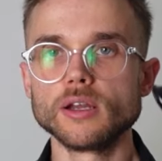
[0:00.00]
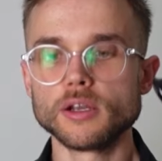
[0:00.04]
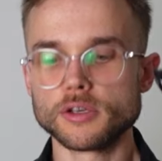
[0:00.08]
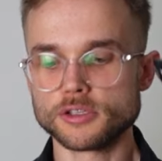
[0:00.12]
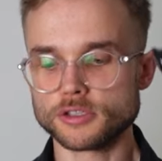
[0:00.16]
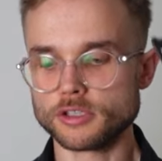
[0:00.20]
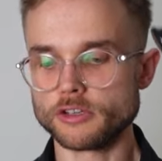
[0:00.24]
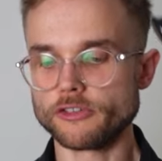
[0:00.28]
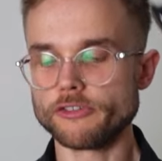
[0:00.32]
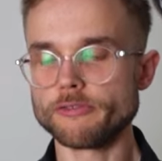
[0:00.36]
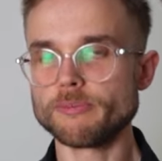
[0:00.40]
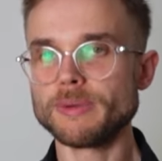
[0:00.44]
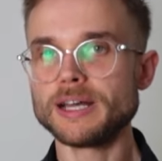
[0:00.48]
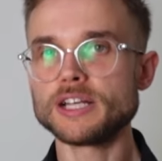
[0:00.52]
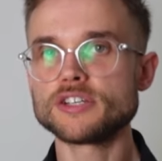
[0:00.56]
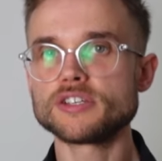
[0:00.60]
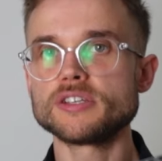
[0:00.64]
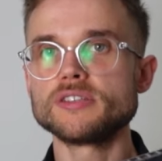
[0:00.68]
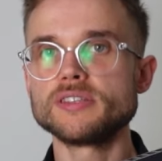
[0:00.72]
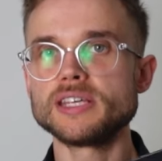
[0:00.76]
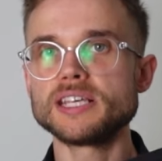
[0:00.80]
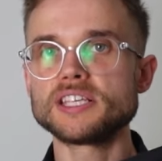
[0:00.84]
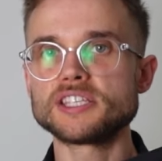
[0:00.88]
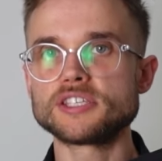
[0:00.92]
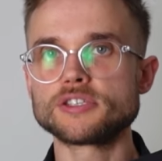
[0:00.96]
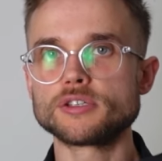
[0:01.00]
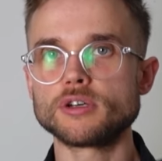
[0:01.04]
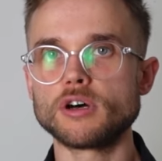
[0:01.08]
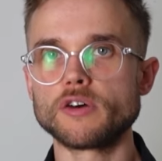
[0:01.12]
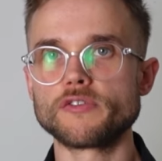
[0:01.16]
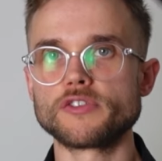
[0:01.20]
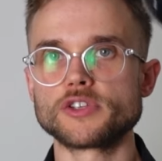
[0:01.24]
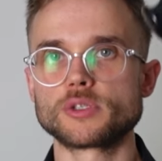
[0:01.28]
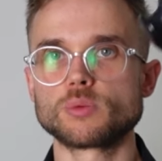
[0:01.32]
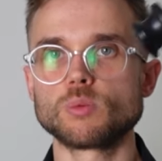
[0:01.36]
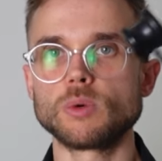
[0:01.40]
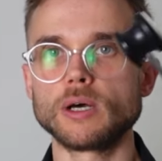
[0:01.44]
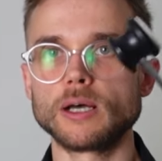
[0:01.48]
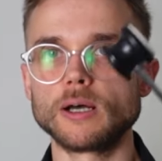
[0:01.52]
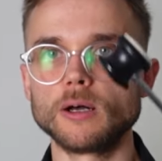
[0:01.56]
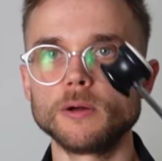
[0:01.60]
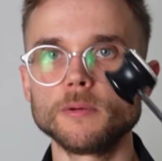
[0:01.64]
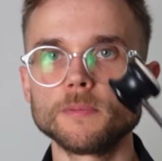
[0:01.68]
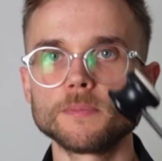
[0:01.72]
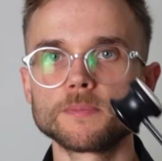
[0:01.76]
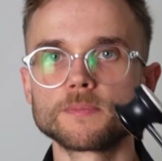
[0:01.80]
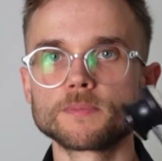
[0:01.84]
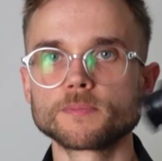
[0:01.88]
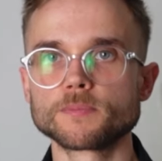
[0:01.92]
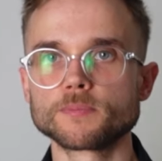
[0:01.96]
So if you imagine this is off as
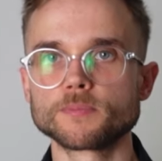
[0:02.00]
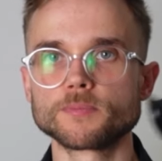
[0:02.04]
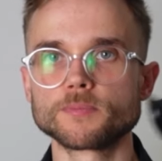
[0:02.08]
well,